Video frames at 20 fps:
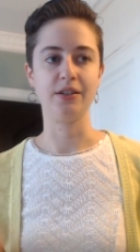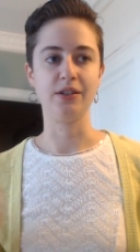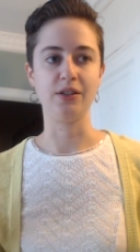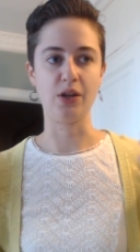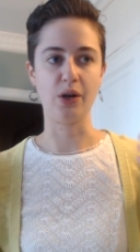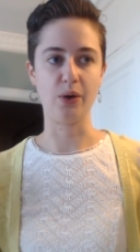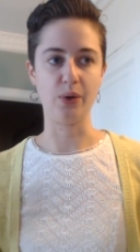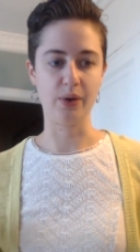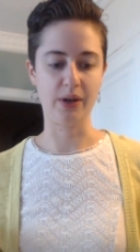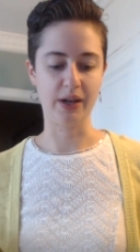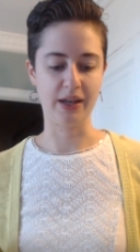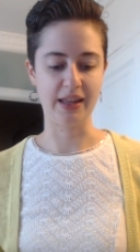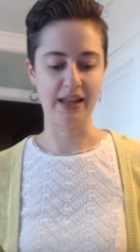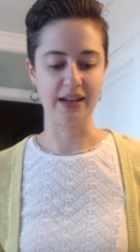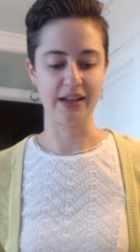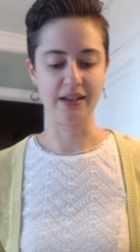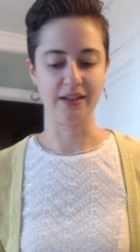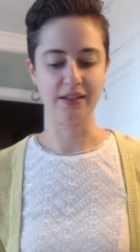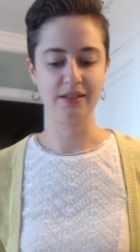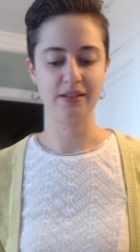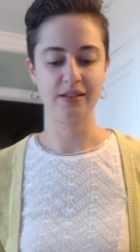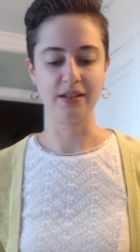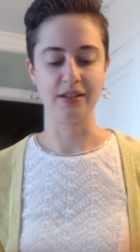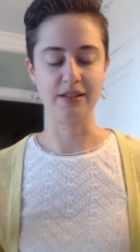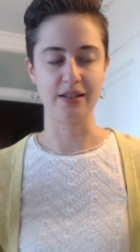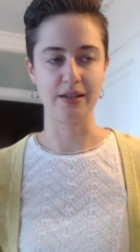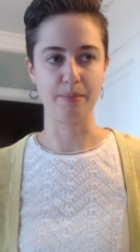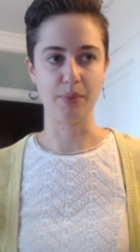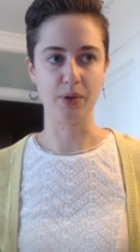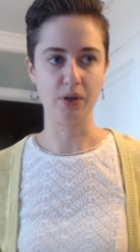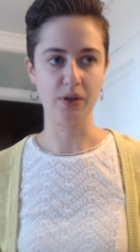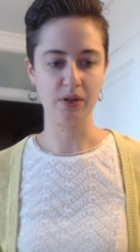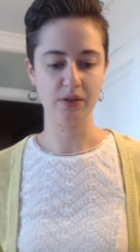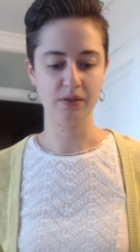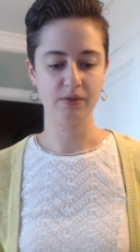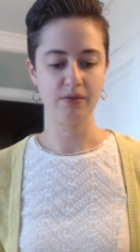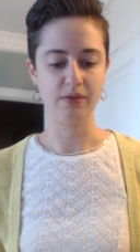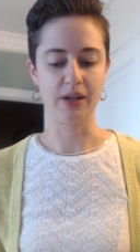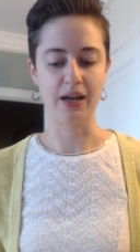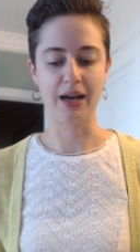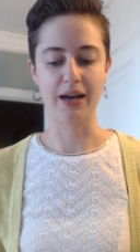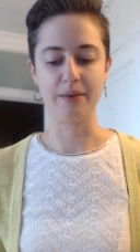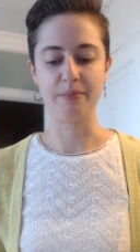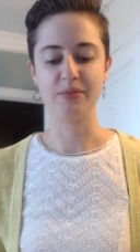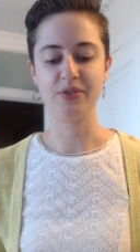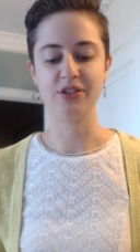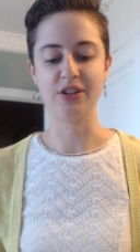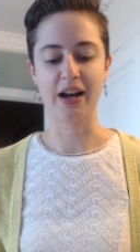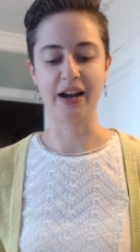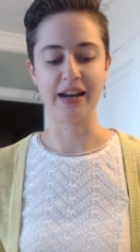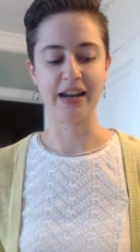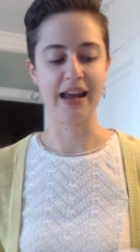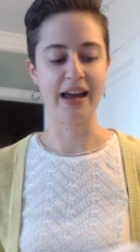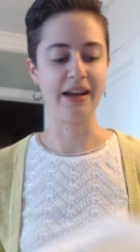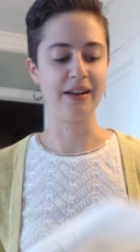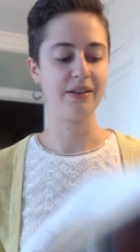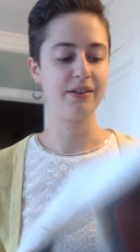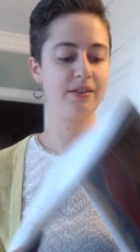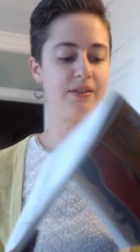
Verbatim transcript: yoke and then it's a simple um, stockinette